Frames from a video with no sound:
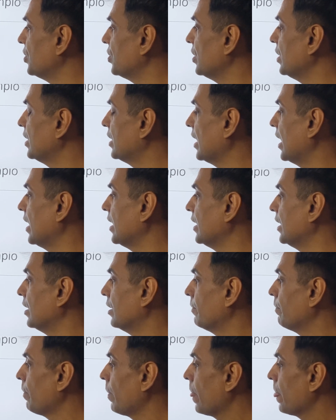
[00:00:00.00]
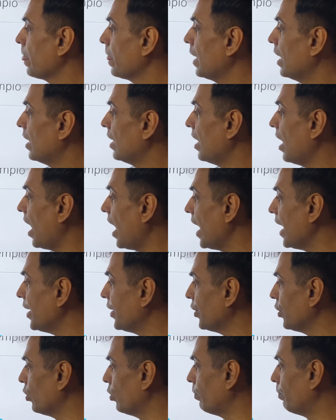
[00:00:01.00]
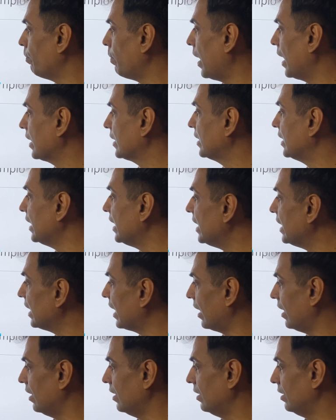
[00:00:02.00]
to Italian? L'aereo partirà.